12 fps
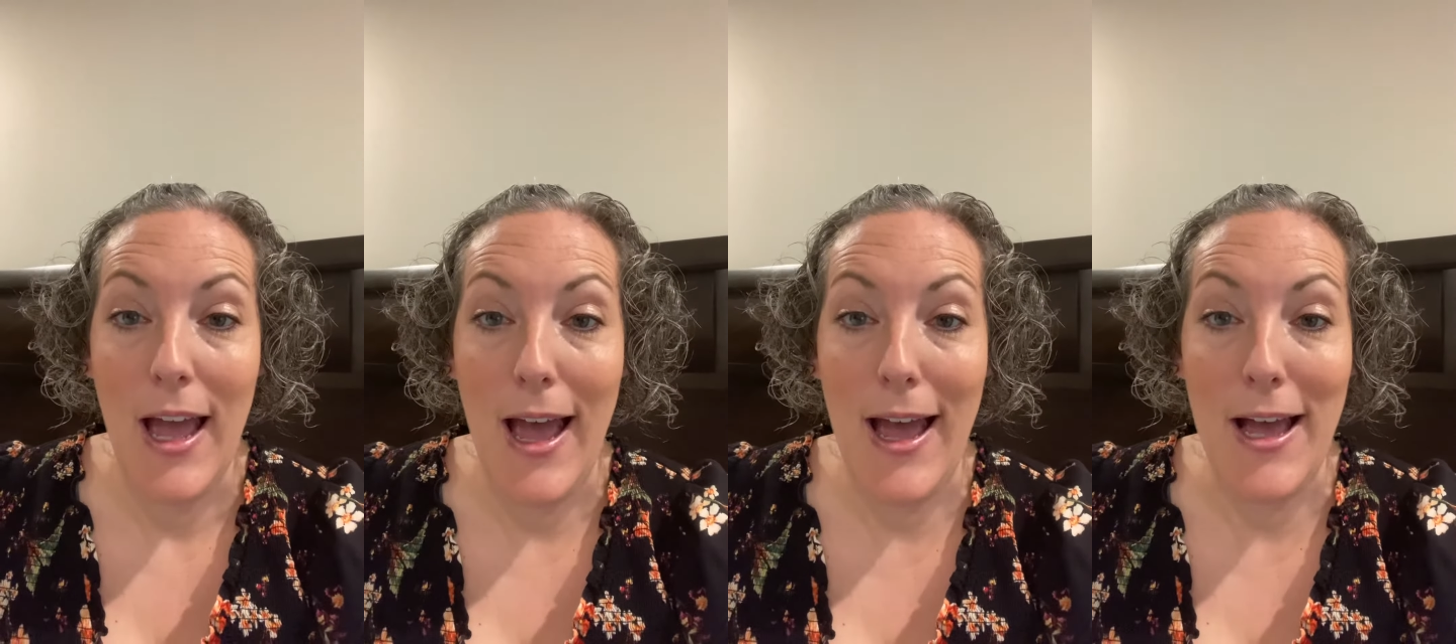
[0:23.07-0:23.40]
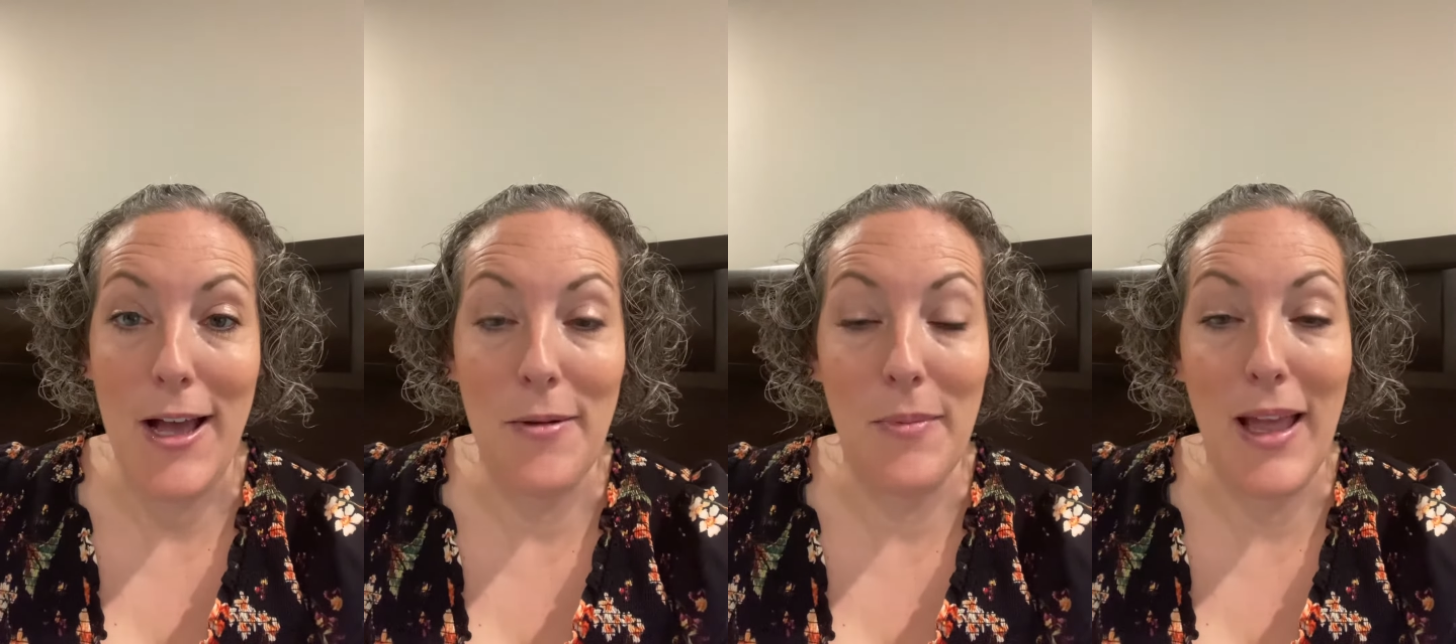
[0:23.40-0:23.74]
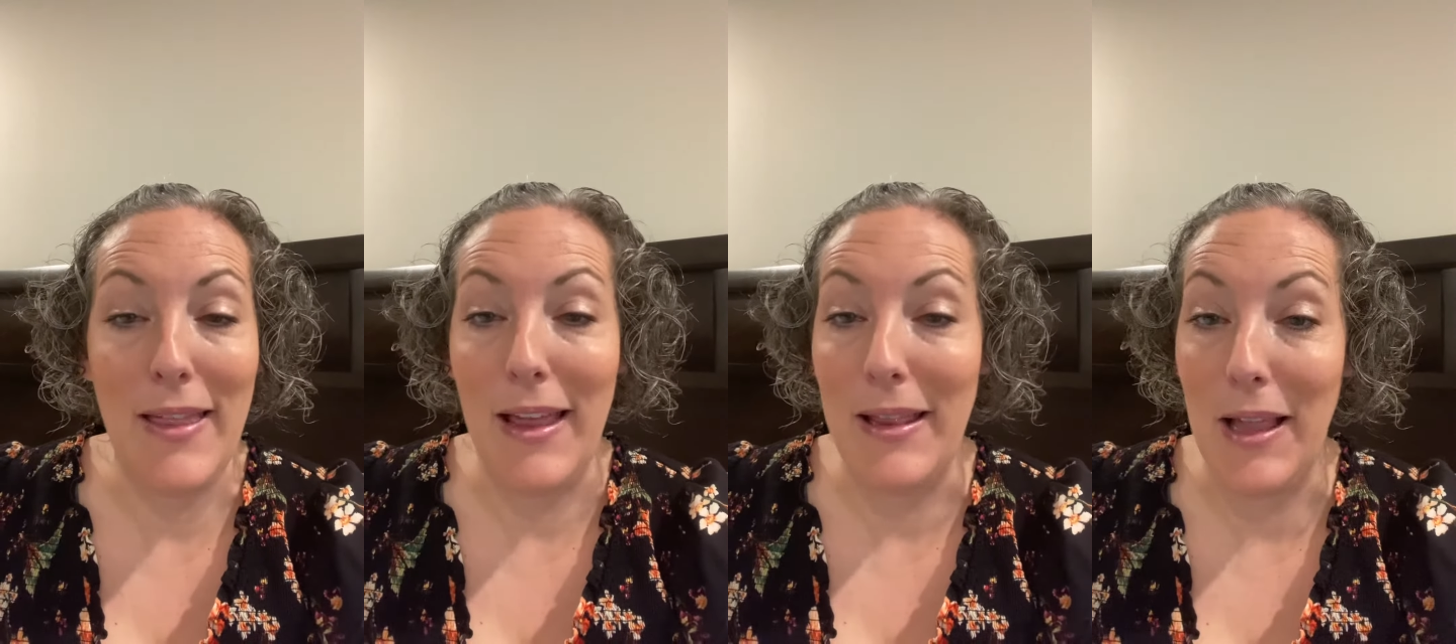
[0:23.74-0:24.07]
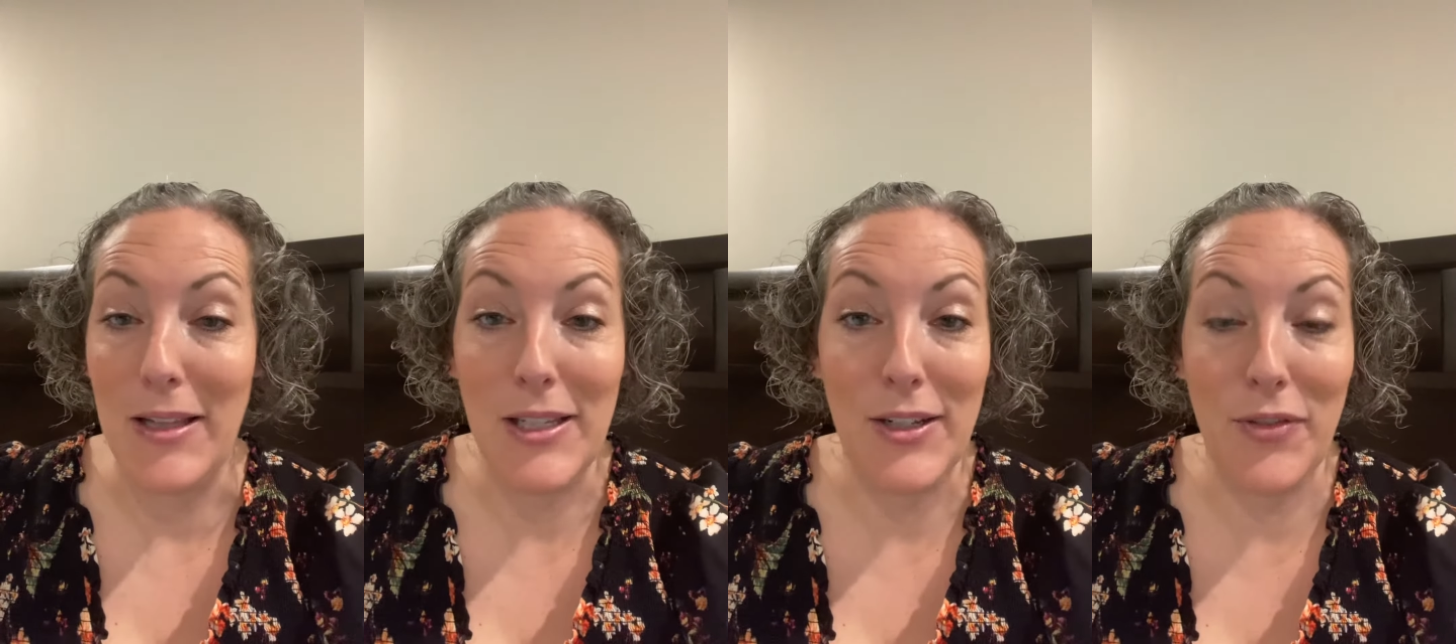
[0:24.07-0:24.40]
um, and then
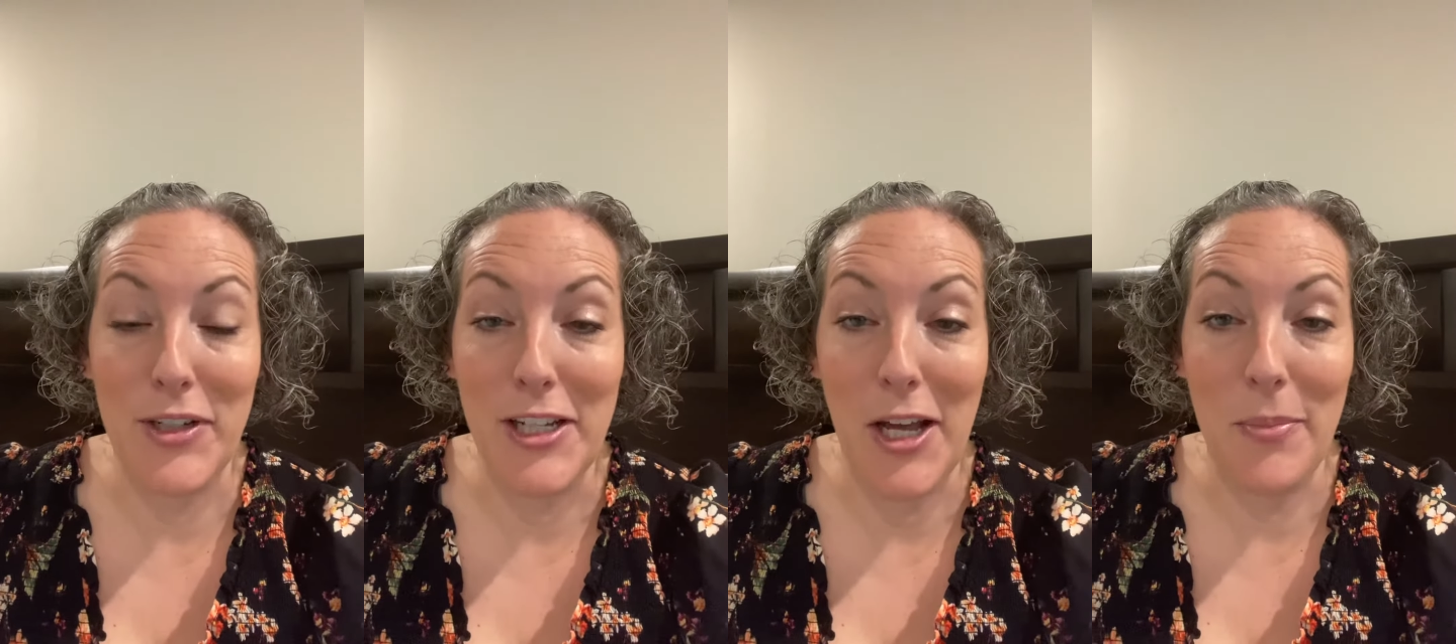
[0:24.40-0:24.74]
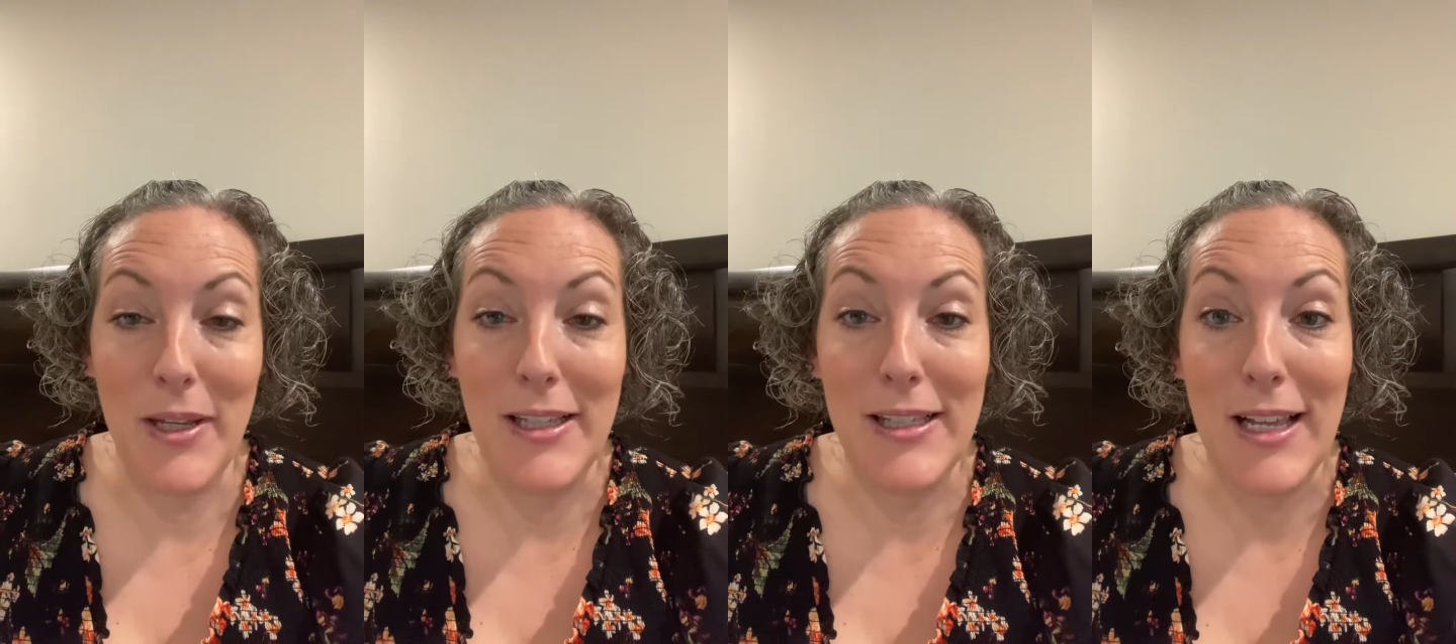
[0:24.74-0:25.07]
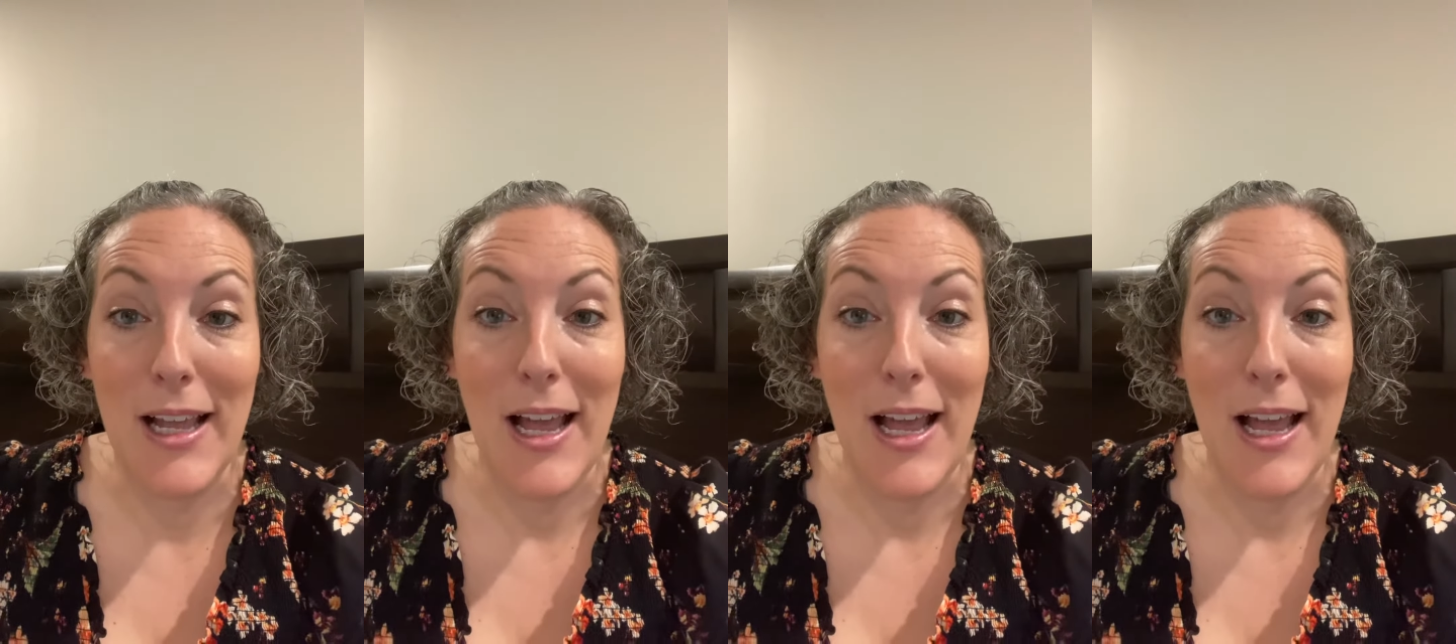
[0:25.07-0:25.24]
lots of different toppings,